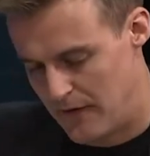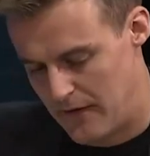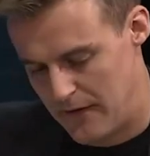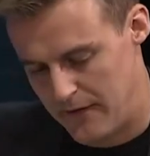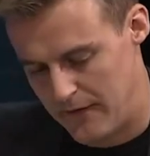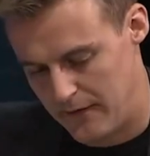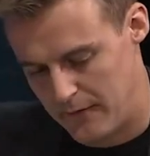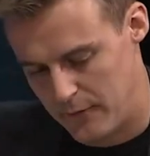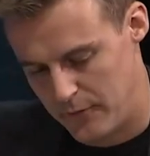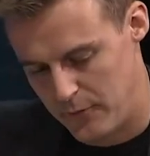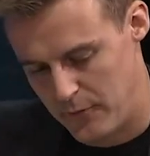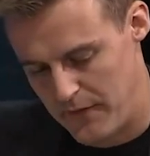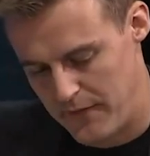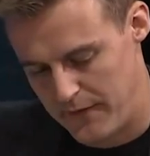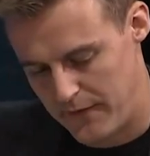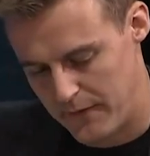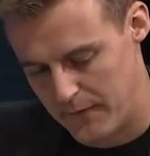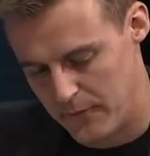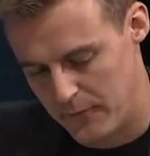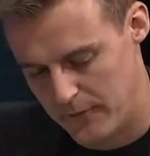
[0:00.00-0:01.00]
I think there was one
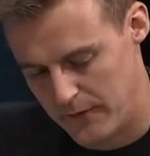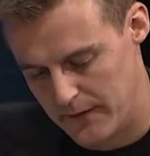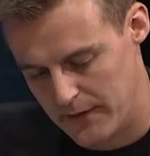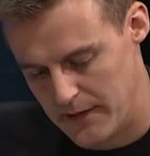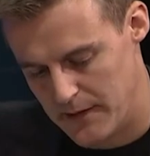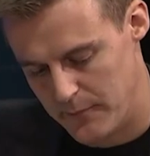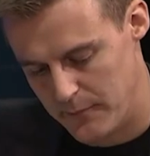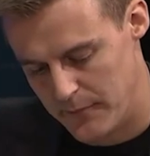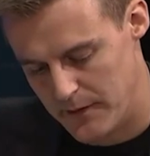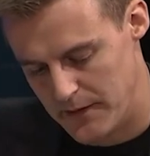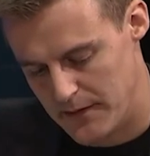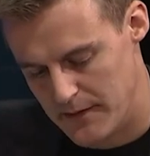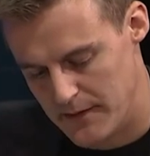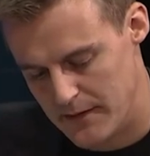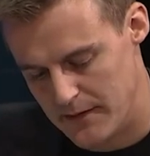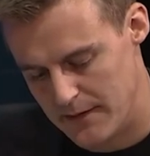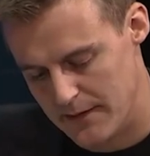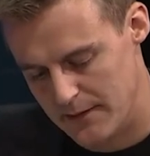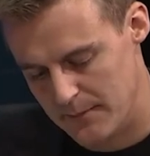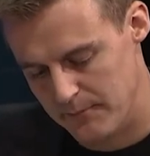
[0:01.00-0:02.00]
thing that really hit me.
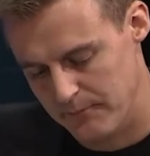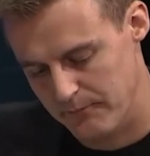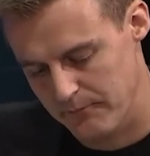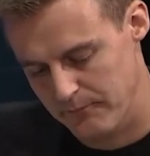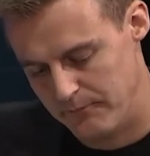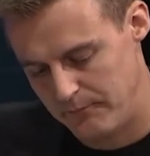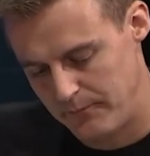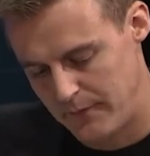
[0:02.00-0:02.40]
Um,